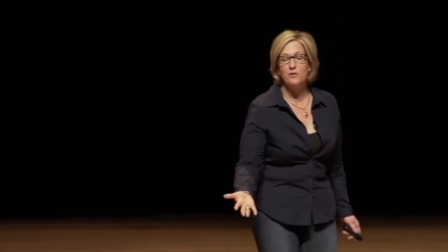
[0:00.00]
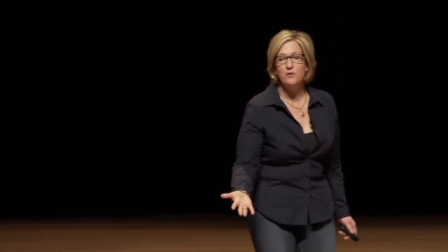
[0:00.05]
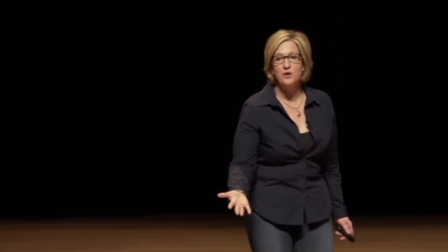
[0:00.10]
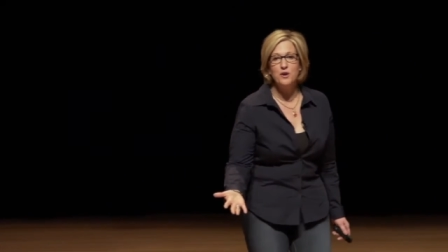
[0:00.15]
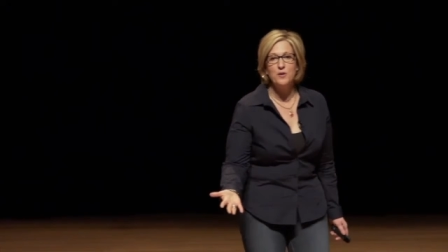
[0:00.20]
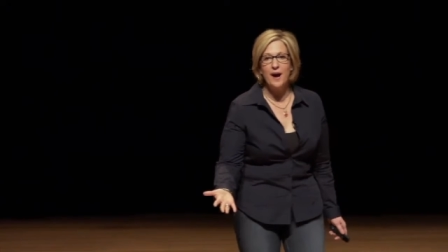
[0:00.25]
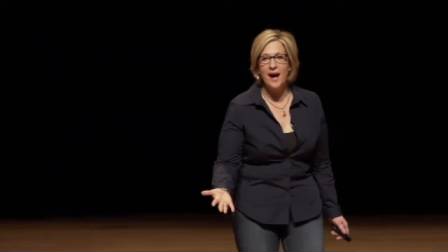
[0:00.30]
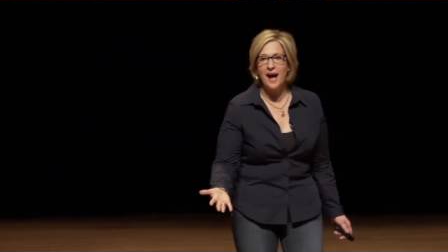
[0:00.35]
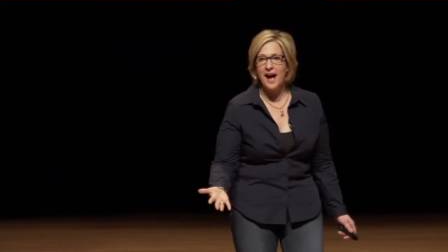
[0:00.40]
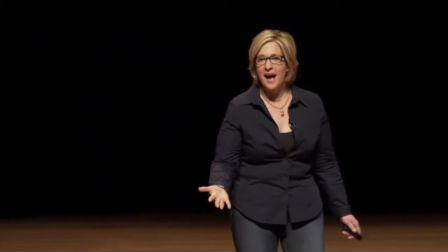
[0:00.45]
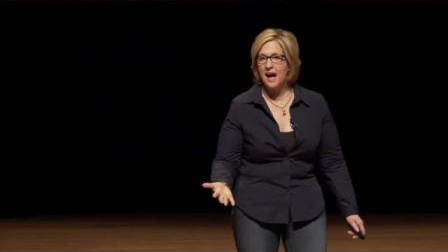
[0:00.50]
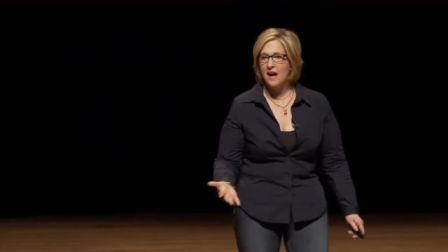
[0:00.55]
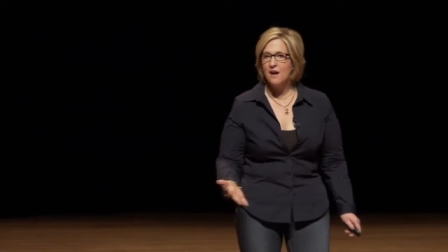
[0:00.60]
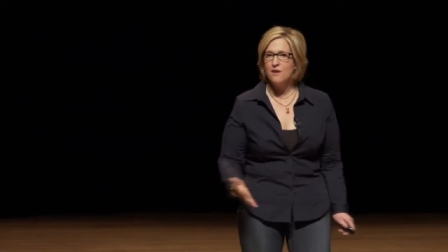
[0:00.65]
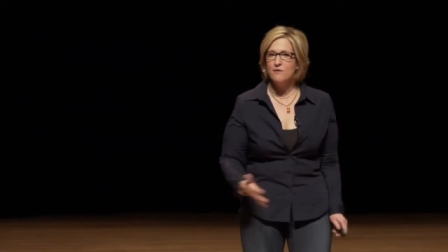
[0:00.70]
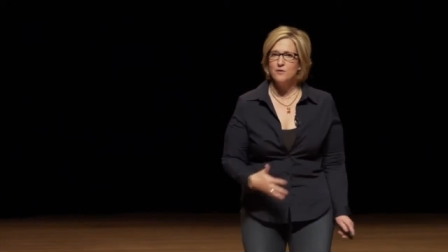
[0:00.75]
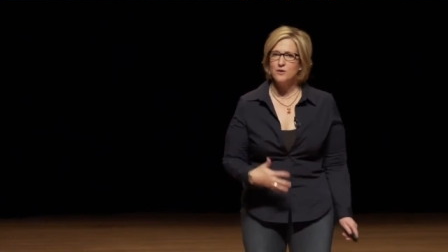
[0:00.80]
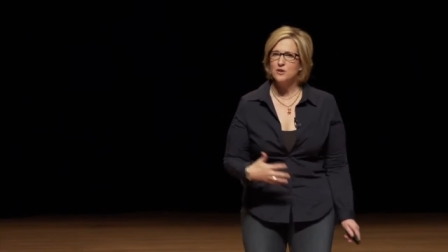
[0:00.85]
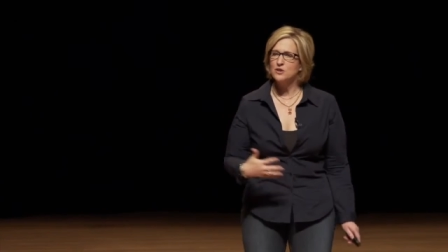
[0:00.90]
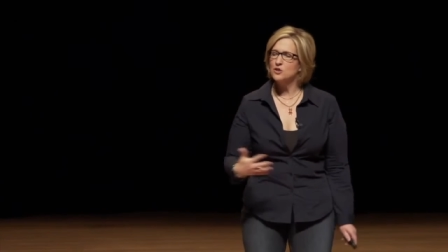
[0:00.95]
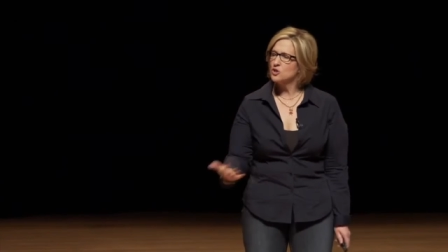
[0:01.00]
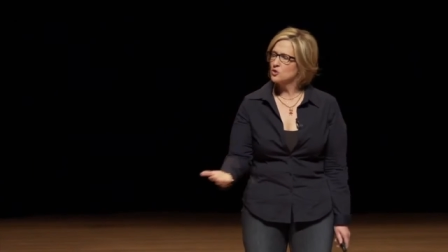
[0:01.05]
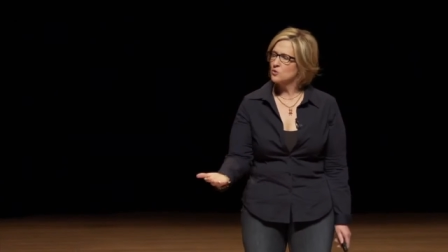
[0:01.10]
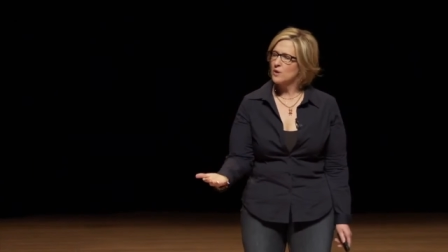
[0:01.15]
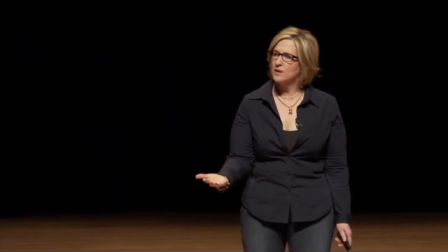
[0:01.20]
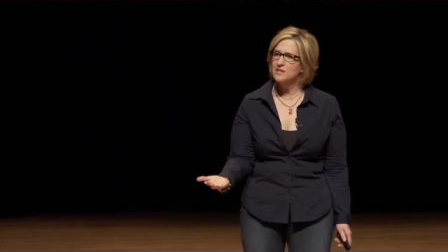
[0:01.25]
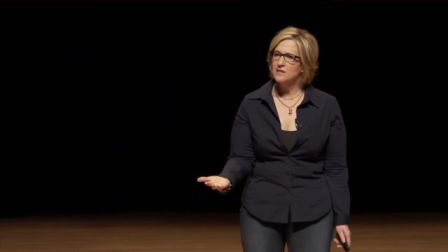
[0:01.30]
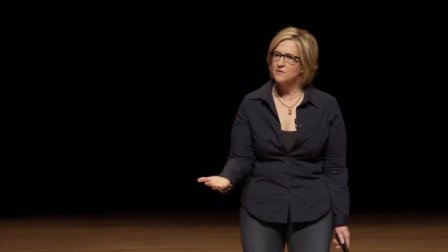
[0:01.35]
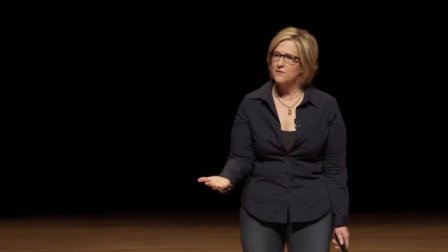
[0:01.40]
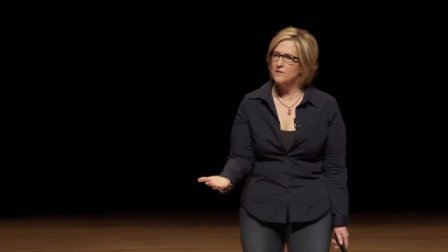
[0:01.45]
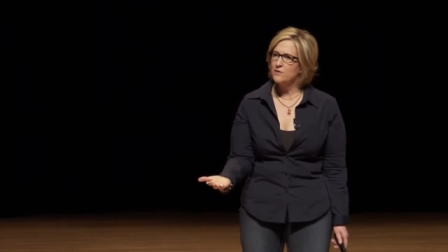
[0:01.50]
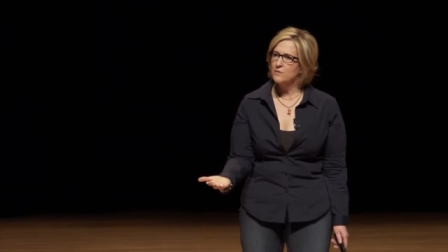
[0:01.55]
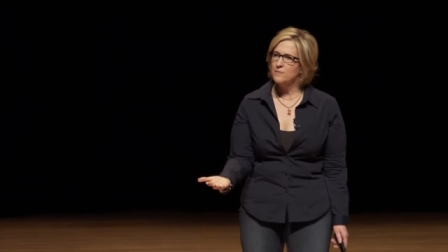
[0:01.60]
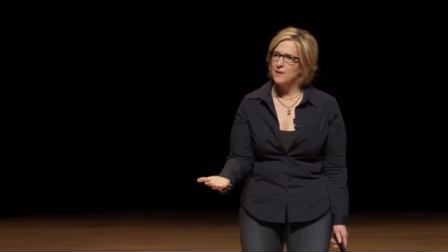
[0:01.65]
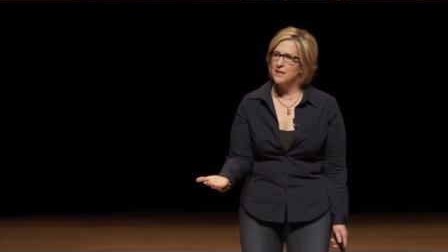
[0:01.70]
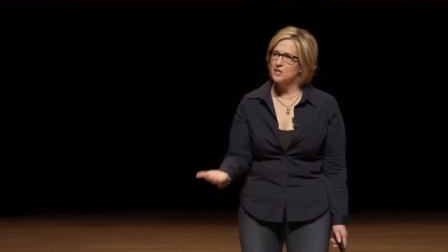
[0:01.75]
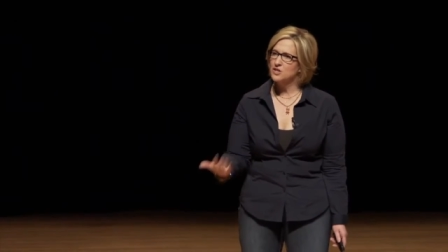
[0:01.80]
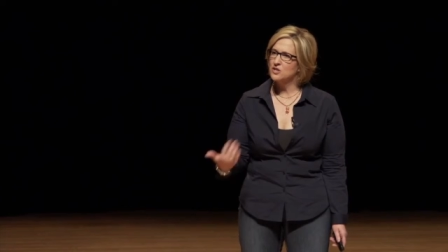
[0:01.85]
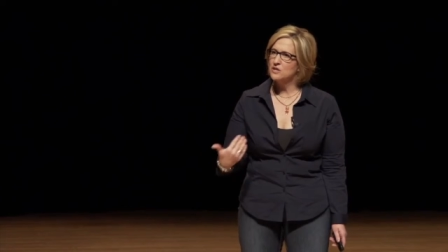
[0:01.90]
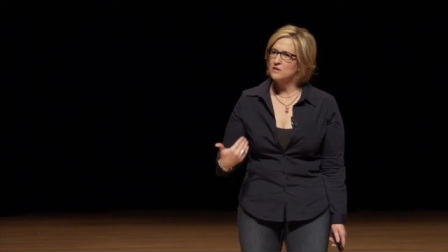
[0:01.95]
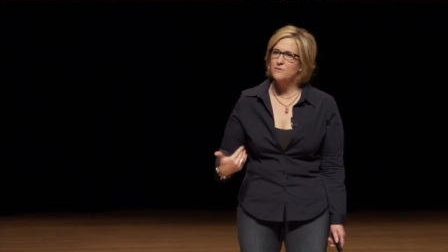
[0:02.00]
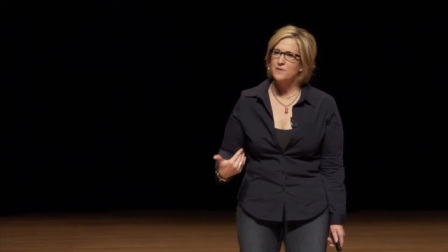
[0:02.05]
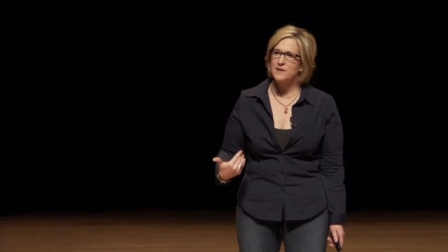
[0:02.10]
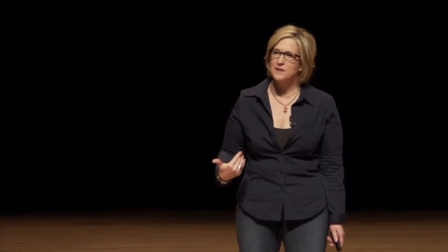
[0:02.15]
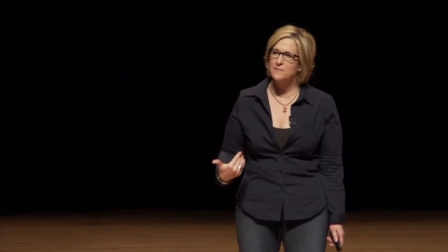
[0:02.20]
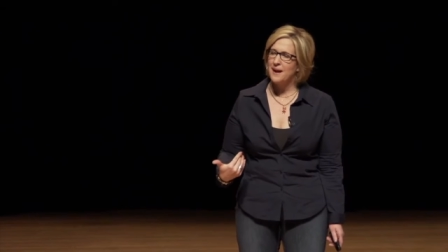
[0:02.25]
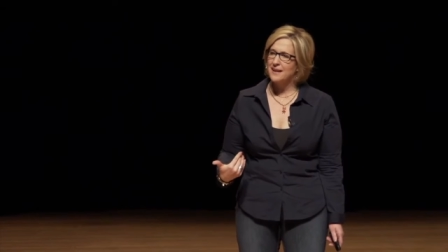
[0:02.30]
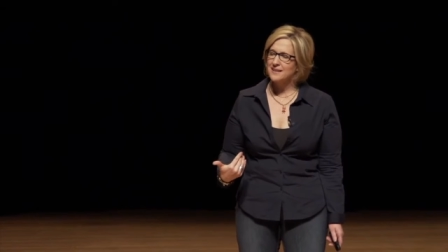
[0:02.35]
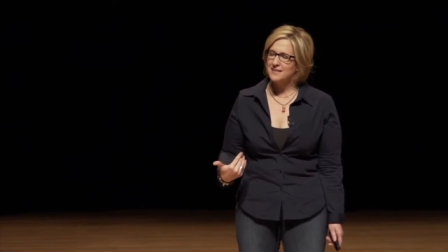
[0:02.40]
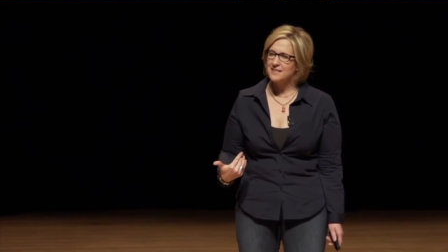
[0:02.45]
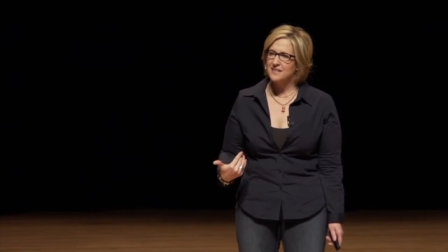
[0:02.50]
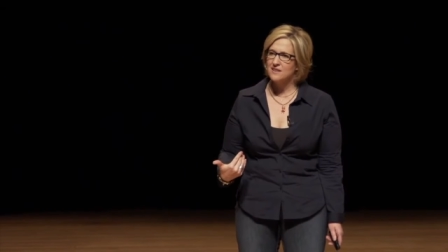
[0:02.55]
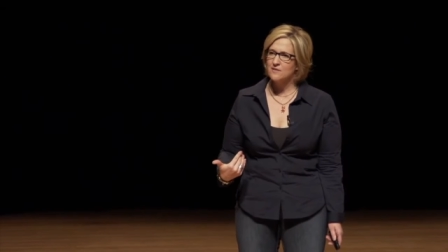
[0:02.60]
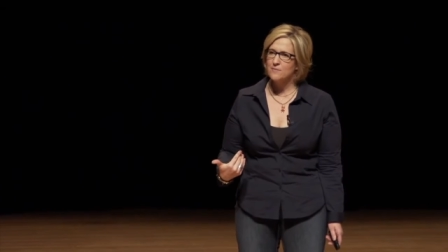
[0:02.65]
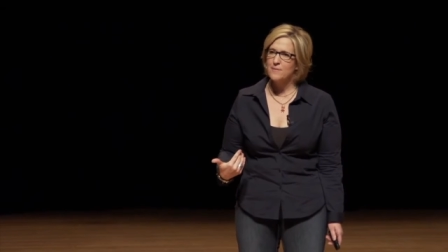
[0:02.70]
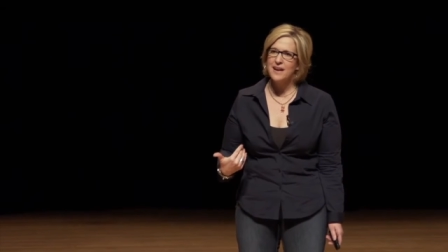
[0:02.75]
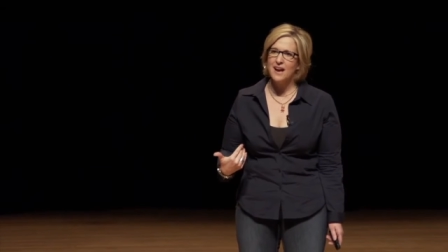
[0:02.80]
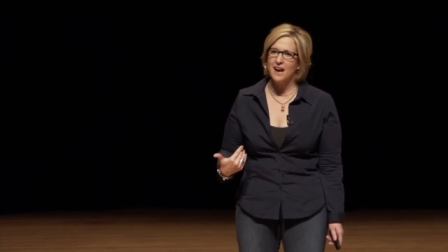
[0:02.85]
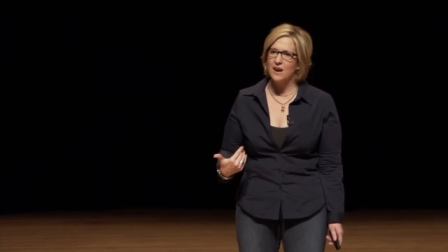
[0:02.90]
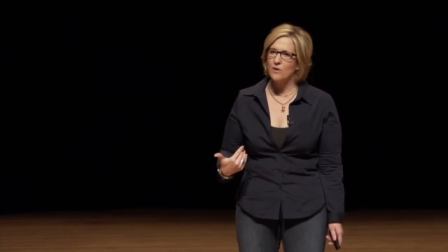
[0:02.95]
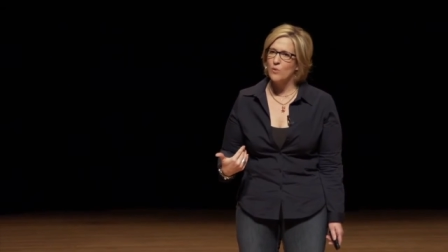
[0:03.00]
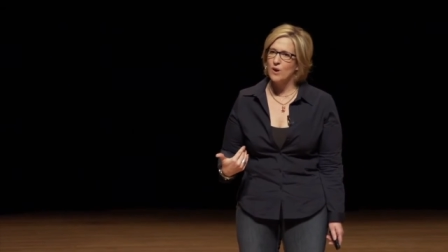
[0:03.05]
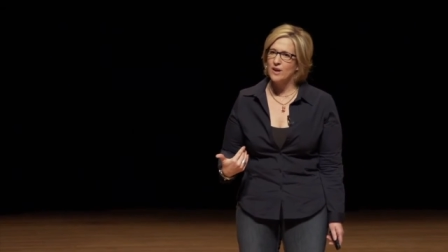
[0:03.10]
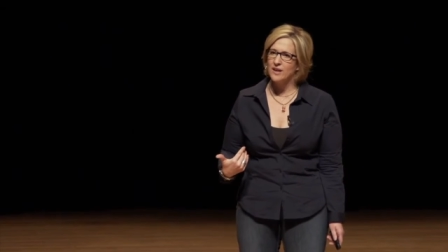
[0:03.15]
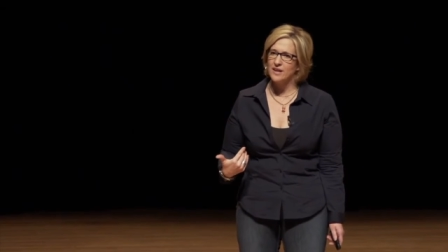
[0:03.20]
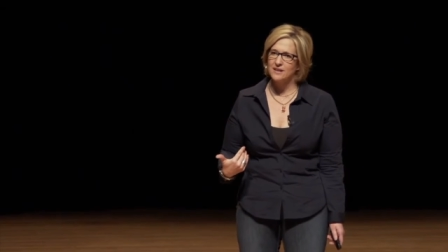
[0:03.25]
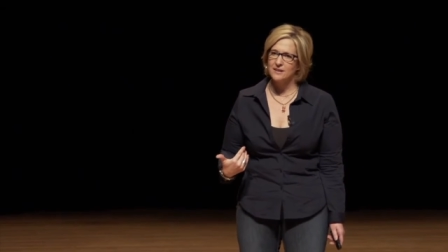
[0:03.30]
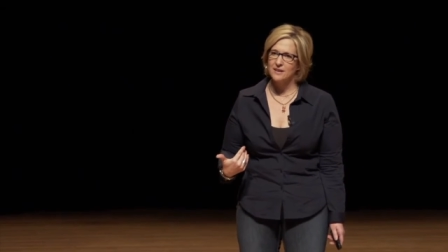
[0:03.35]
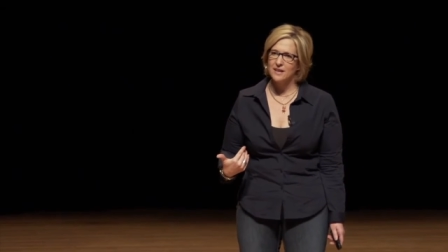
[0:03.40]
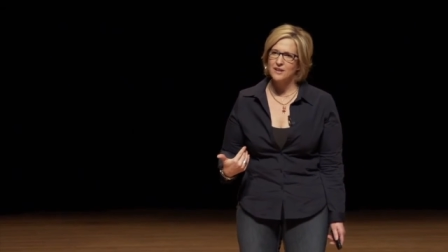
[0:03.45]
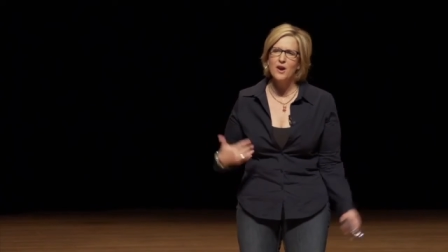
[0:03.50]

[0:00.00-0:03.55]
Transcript: if you have constructive information, feedback to give me, I want it.